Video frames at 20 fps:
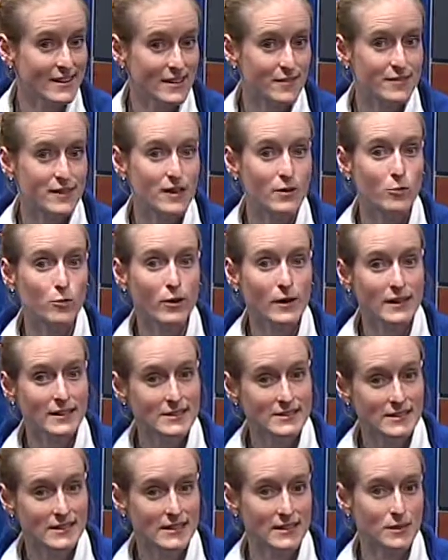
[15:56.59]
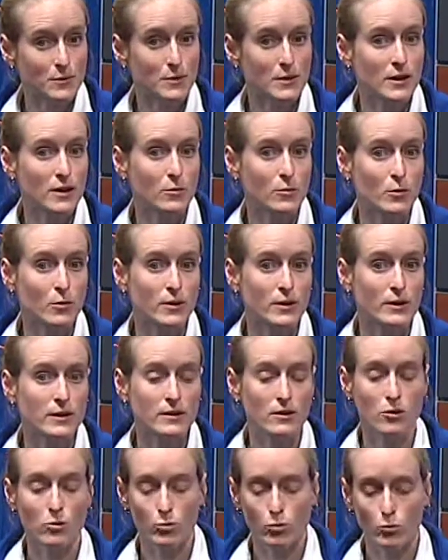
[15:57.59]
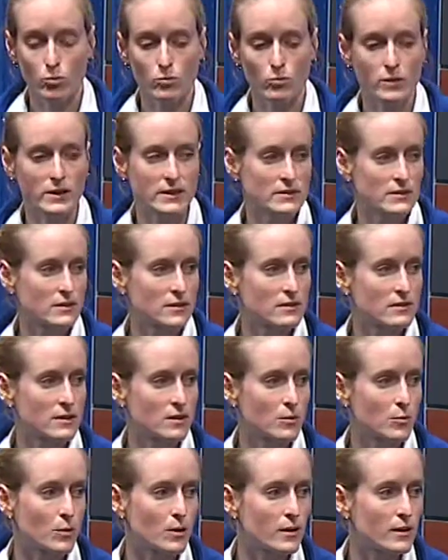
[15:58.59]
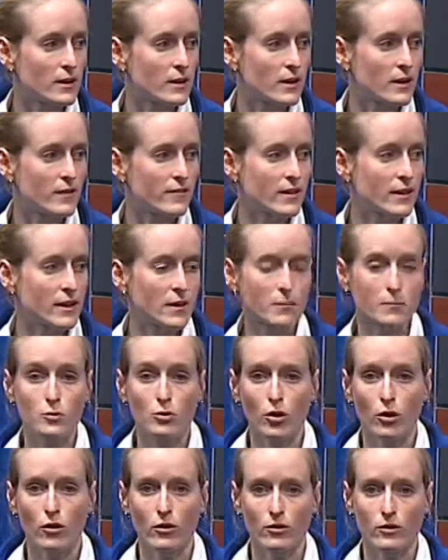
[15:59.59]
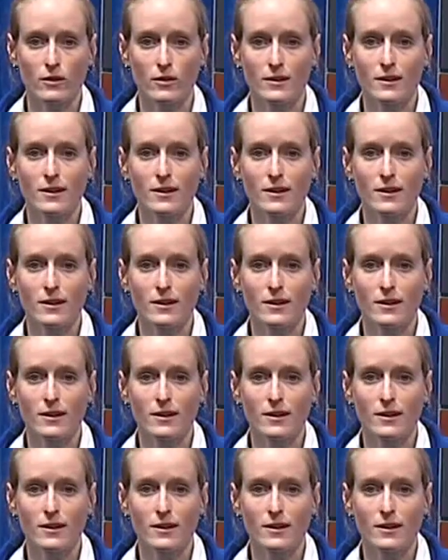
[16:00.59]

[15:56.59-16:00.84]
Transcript: If they raisin, then we get worried, or raisin, is that a word? If they get taller,